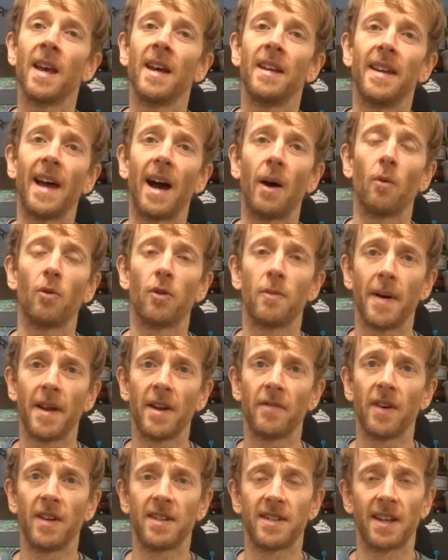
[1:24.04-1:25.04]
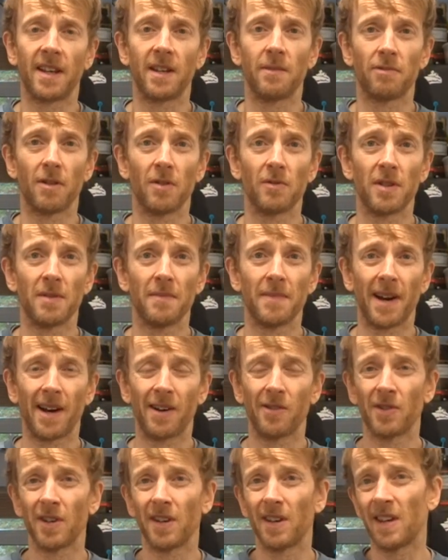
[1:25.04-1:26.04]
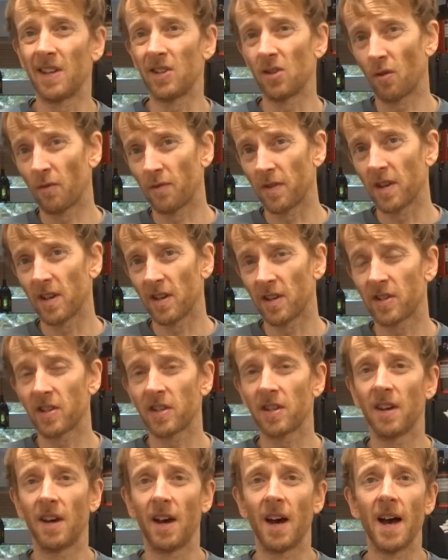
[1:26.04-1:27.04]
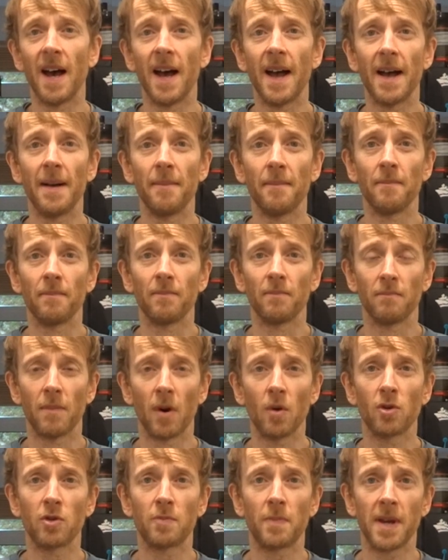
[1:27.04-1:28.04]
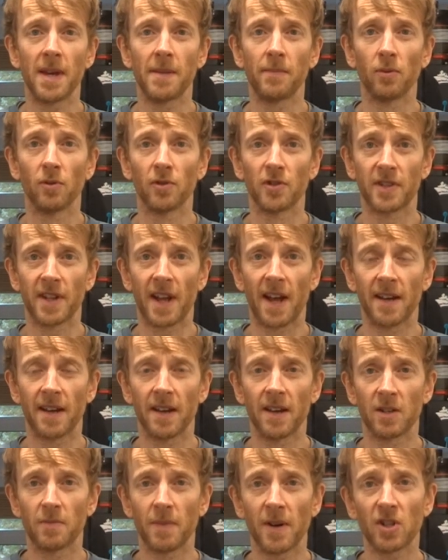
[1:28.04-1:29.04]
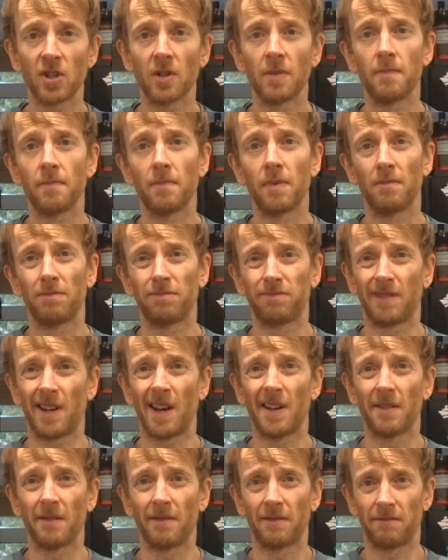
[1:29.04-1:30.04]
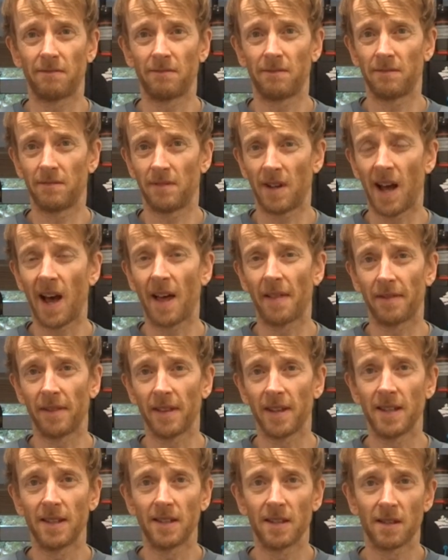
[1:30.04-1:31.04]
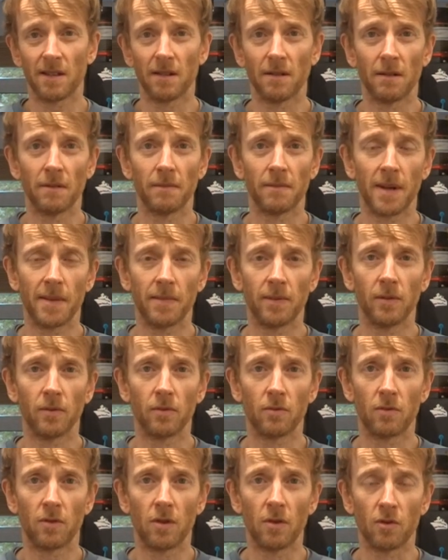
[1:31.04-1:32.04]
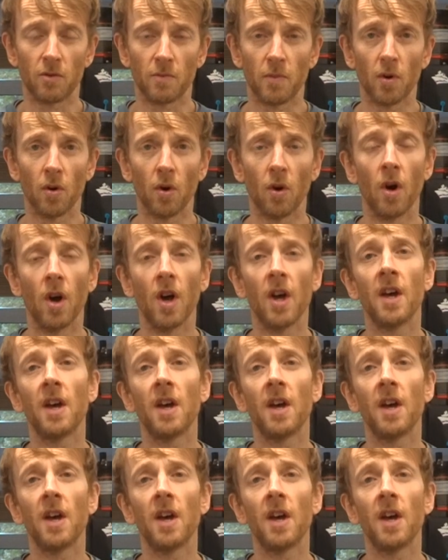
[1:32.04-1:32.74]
Now, the benefit of taking a protein powder is obvious. Most people's diet, especially kind of athletes and people who do sport,